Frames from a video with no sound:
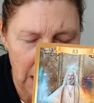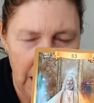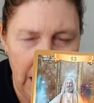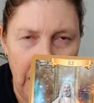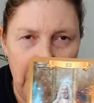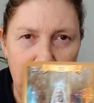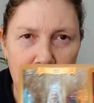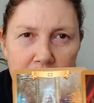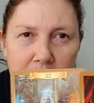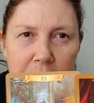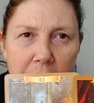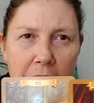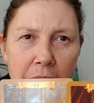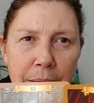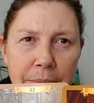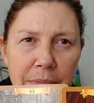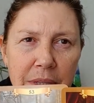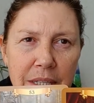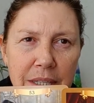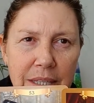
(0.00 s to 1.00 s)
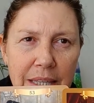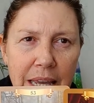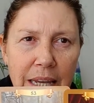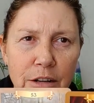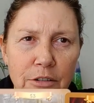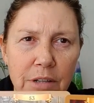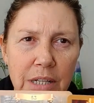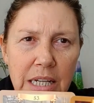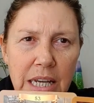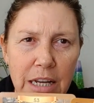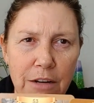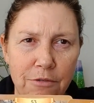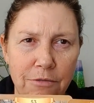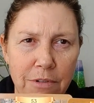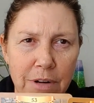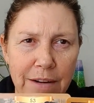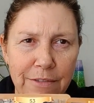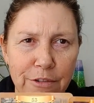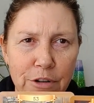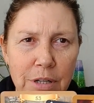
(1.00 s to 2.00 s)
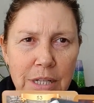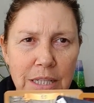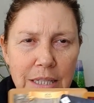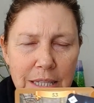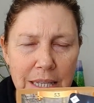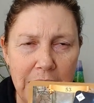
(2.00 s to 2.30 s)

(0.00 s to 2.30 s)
And um, the sacred reverence